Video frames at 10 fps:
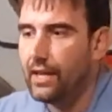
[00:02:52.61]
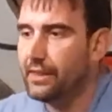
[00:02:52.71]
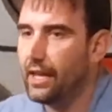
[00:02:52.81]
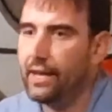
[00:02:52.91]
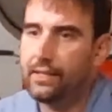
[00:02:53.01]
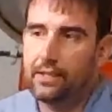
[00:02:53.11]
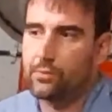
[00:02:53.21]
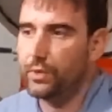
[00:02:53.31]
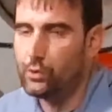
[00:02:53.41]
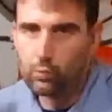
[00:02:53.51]
And the idea
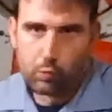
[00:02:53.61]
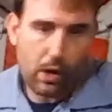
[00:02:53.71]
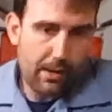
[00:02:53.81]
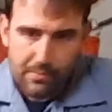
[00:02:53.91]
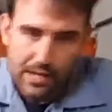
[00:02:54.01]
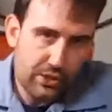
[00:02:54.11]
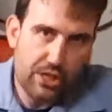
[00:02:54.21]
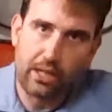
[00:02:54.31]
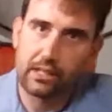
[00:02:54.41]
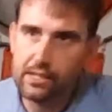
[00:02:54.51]
is when you ram that
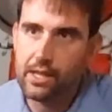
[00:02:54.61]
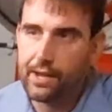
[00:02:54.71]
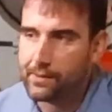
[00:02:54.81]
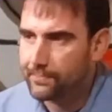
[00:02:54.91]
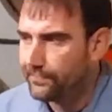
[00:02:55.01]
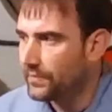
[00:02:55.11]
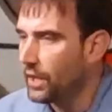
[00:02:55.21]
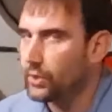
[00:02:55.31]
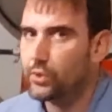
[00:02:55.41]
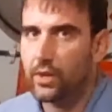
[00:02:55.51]
shell in there,
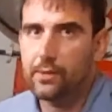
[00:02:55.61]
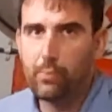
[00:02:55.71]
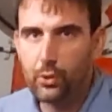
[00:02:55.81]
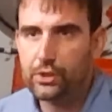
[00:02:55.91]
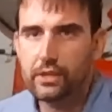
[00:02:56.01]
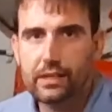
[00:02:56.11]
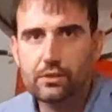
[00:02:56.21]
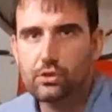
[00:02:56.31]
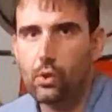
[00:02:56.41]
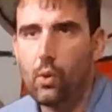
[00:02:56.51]
you're trying to push it in
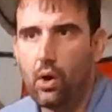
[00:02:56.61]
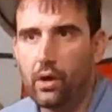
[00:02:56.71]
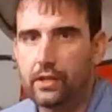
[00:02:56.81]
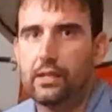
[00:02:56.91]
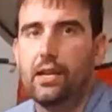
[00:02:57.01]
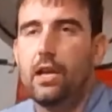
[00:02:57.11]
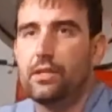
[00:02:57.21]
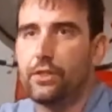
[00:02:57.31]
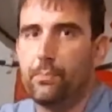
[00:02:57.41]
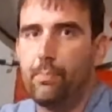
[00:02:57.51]
so hard
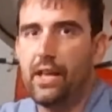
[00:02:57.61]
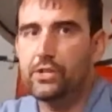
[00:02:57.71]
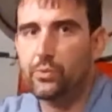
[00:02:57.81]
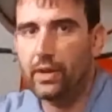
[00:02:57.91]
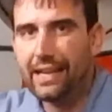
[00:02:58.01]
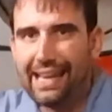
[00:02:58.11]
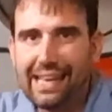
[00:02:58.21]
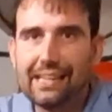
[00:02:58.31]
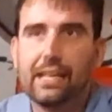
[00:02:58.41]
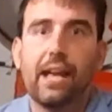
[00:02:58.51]
that the base ring
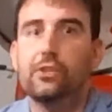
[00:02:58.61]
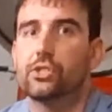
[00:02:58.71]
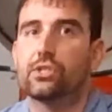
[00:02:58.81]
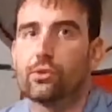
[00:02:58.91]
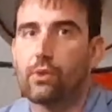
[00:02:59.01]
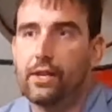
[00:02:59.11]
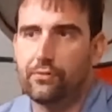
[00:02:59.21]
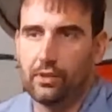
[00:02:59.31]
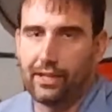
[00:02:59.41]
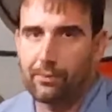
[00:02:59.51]
engages the
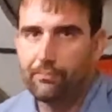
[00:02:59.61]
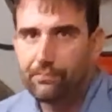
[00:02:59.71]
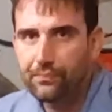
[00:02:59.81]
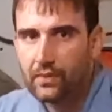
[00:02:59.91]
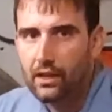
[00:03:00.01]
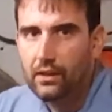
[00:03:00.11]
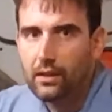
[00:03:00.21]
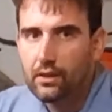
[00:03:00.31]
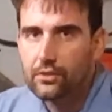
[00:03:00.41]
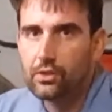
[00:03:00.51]
rifling.
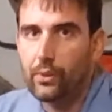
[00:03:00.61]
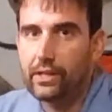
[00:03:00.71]
So